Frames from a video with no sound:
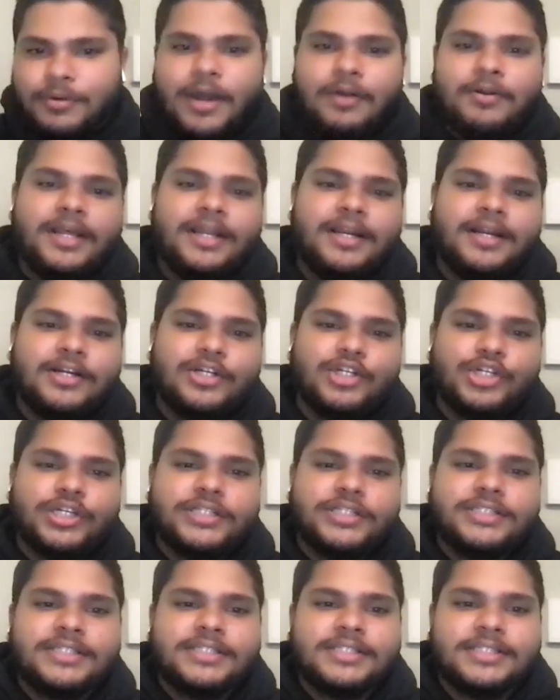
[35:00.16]
brown had
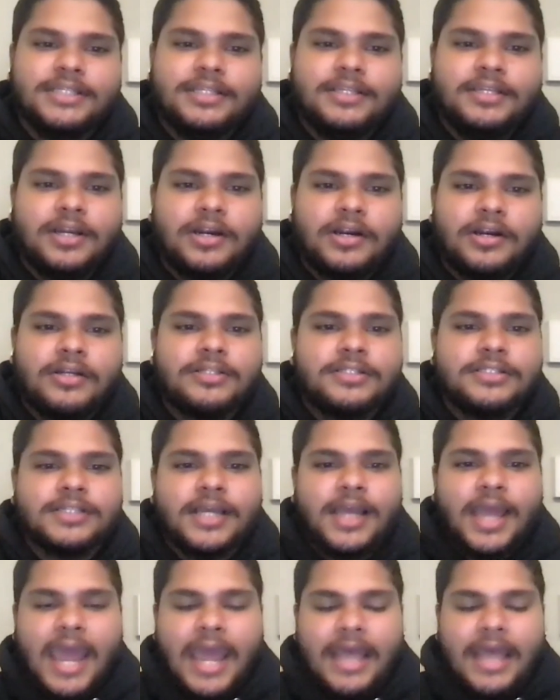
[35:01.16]
116 yards
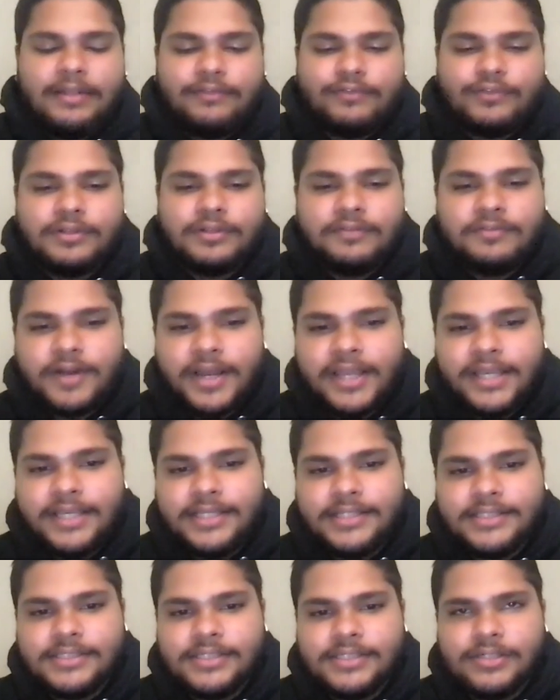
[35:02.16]
and then for the
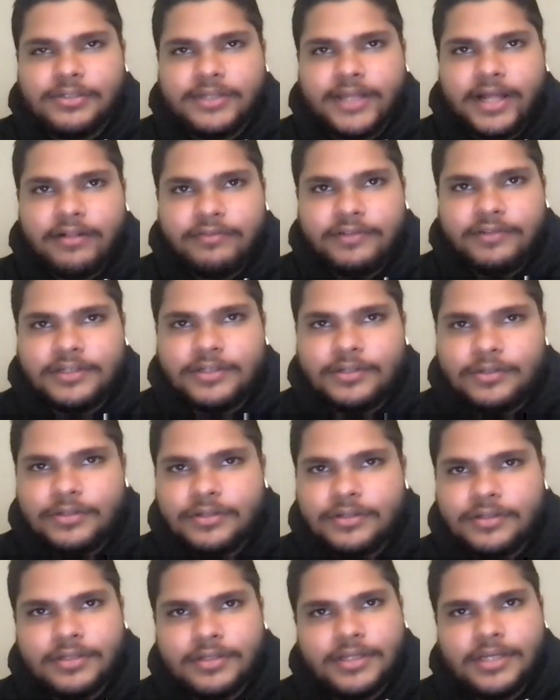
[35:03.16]
vikings you know dalvin cook